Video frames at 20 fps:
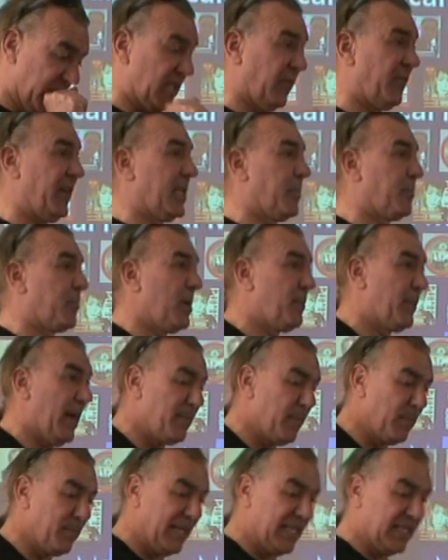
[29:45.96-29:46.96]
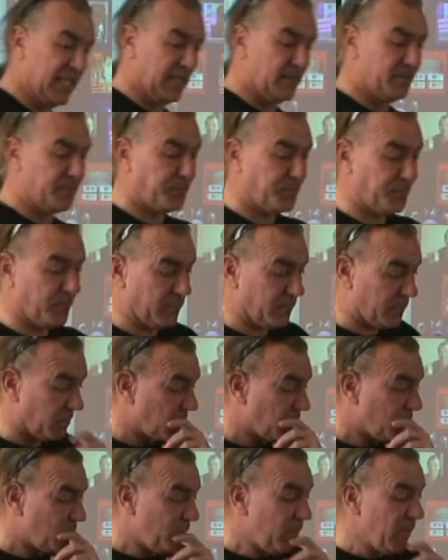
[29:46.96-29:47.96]
to fit a prepayment meter.
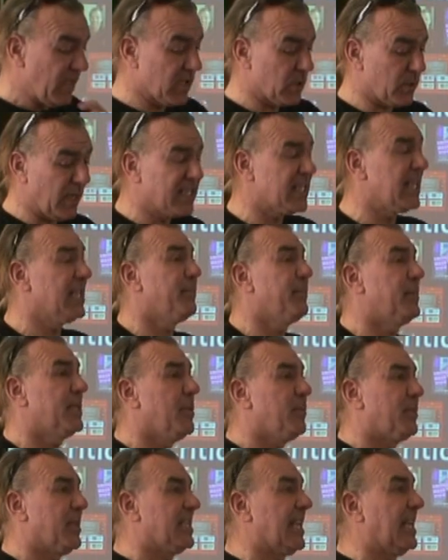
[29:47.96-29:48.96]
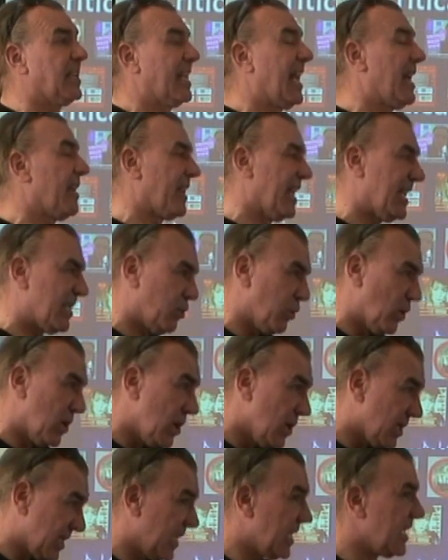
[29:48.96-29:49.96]
So I simply sent, now this
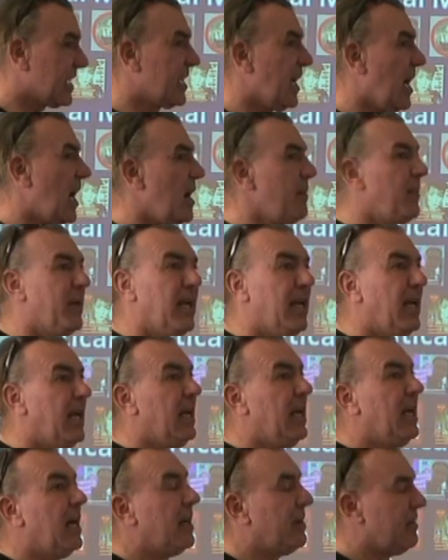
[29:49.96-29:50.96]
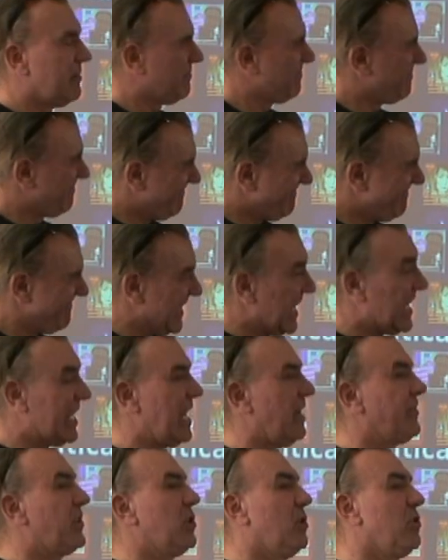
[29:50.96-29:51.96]
worked at the time, you're
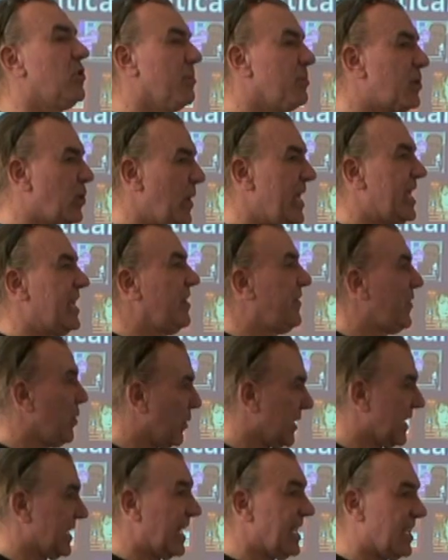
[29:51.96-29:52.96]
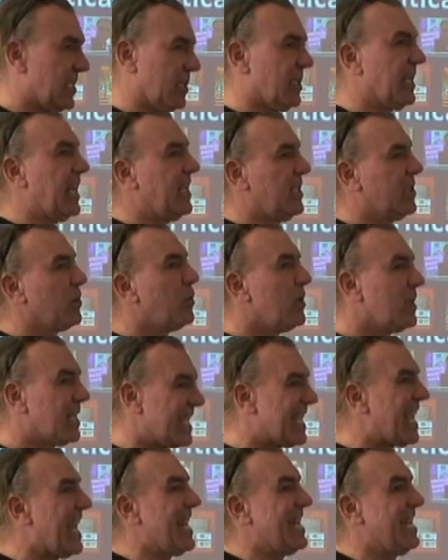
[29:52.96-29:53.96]
going to have to do some tweaking if you want to get it to
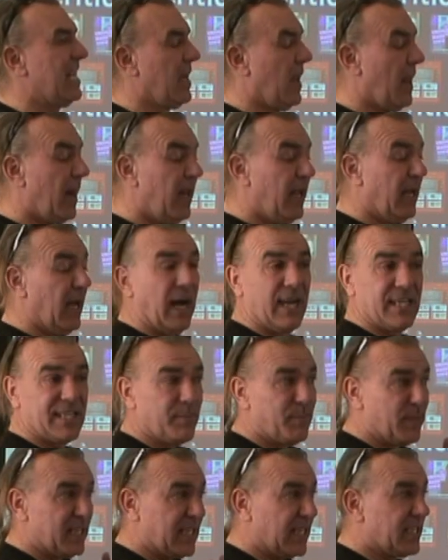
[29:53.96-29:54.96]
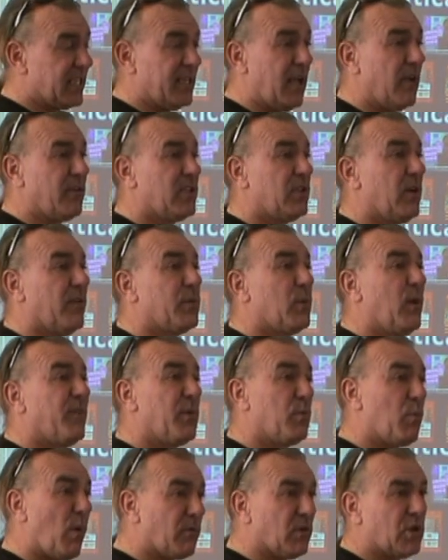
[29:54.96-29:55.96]
work again. I simply sent a notice off to
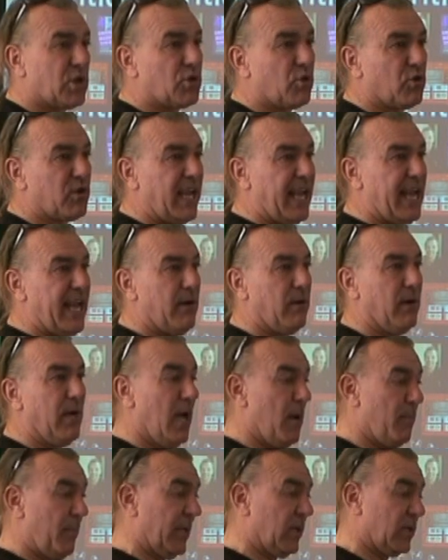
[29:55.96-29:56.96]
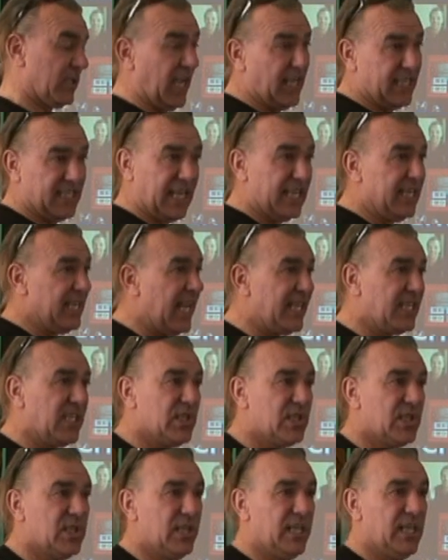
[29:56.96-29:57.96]
have the warrant struck out because I'd sent
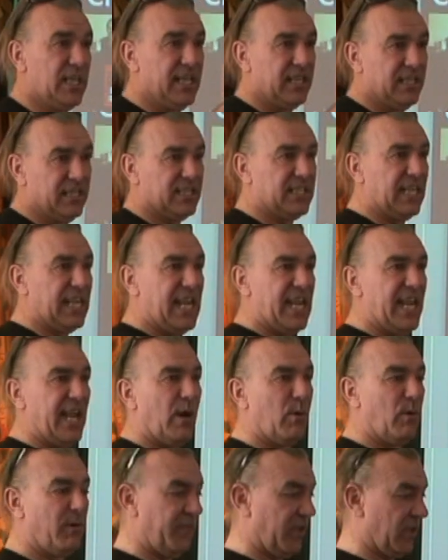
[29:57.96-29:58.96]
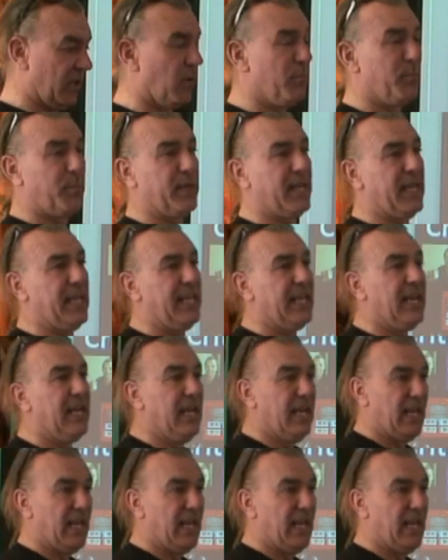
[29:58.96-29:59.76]
letters to the CEO of the company